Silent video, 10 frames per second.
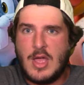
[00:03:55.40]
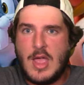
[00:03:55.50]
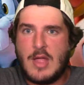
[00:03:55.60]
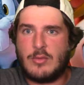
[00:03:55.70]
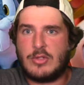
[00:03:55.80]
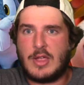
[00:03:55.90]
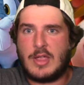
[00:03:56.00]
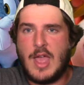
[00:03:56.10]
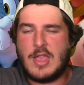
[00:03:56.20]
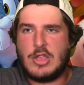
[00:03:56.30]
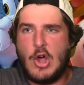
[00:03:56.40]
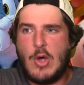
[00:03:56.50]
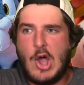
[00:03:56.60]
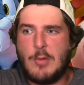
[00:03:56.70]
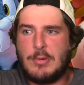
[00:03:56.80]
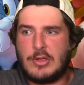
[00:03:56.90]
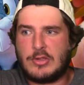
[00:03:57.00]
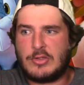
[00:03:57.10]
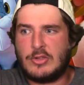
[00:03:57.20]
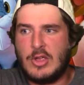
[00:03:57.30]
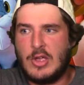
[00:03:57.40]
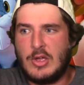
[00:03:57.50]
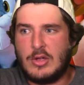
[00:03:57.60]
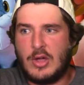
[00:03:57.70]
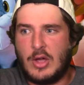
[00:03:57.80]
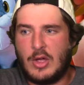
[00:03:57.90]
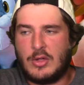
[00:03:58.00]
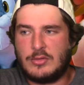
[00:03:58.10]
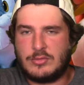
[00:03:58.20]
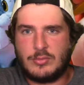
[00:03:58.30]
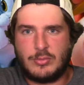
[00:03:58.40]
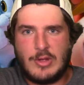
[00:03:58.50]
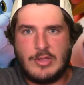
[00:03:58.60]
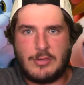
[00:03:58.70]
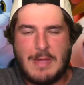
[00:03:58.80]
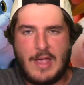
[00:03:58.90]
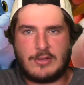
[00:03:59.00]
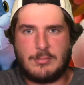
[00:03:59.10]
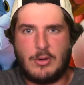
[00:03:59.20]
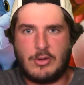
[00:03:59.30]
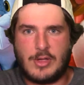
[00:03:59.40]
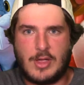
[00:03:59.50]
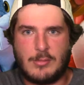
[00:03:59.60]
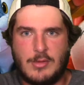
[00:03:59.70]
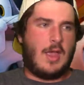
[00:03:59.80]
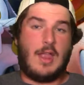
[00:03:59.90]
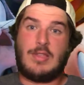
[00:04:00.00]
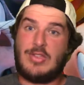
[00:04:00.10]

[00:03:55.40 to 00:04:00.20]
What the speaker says: and were like, hey, yo, help us win this basketball game. In